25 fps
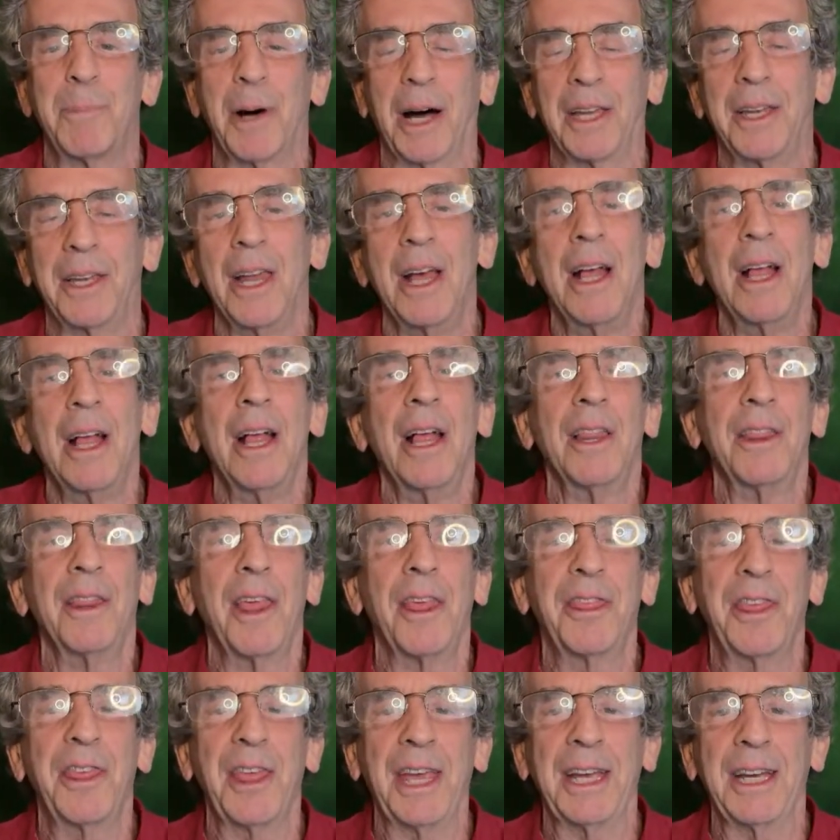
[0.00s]
But
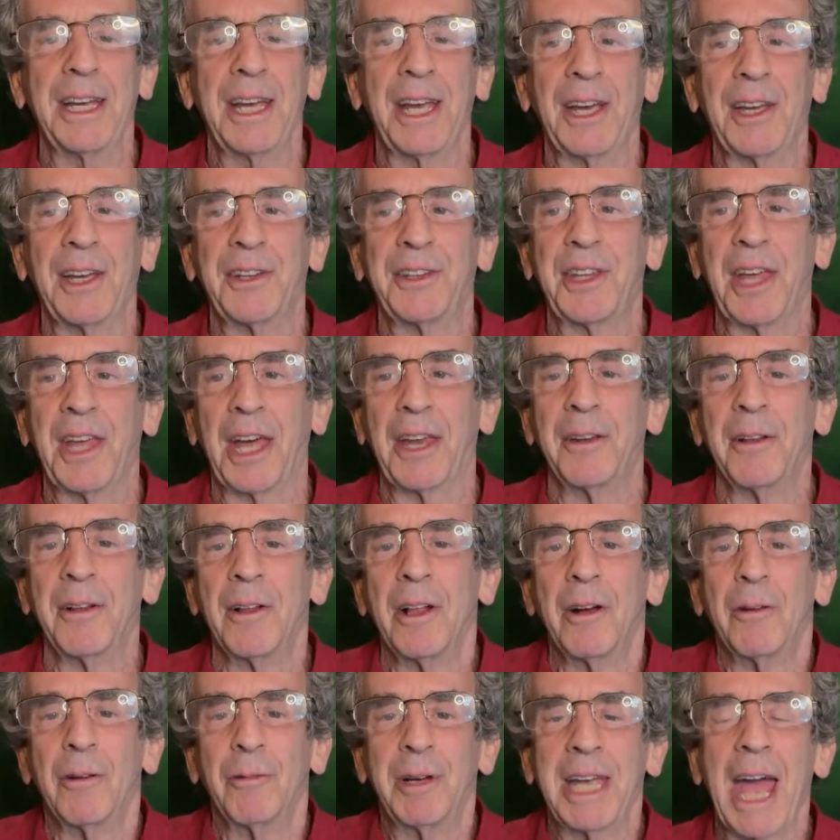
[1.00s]
the thing is that
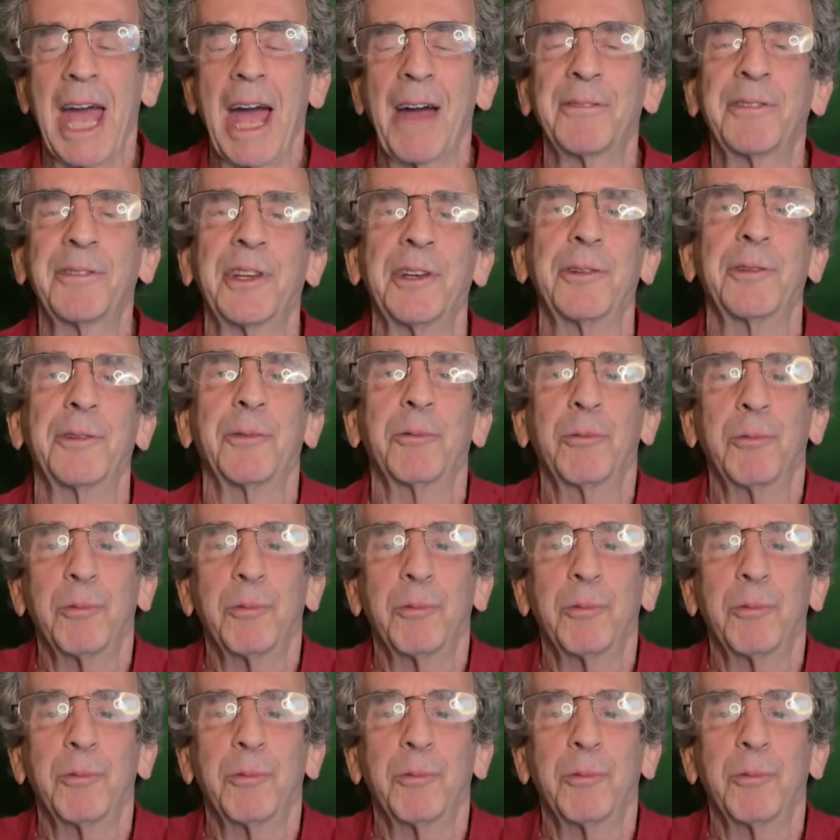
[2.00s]
we have to